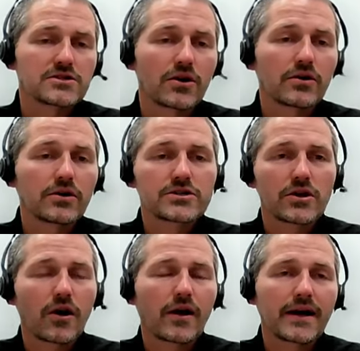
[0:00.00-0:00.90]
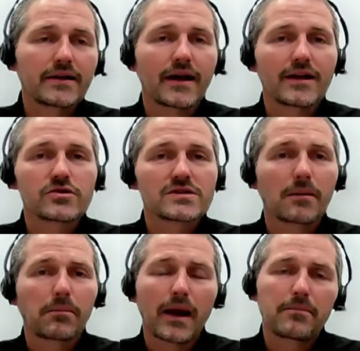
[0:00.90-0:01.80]
So
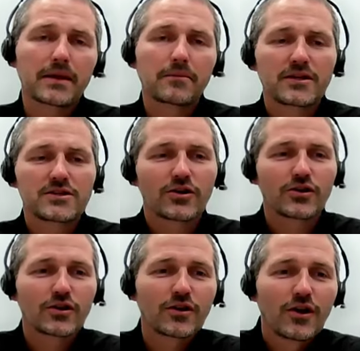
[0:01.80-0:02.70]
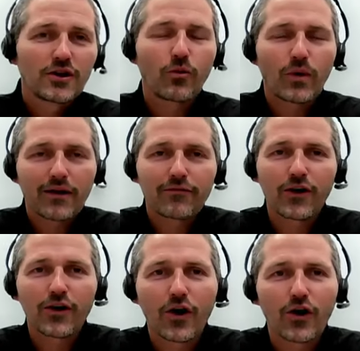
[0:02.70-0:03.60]
interesting play, but not one to
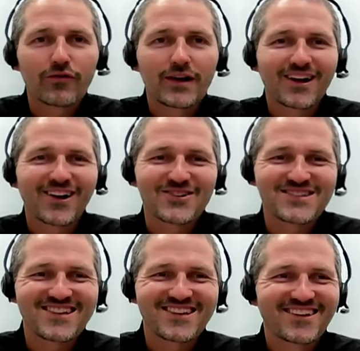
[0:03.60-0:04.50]
follow overly closely.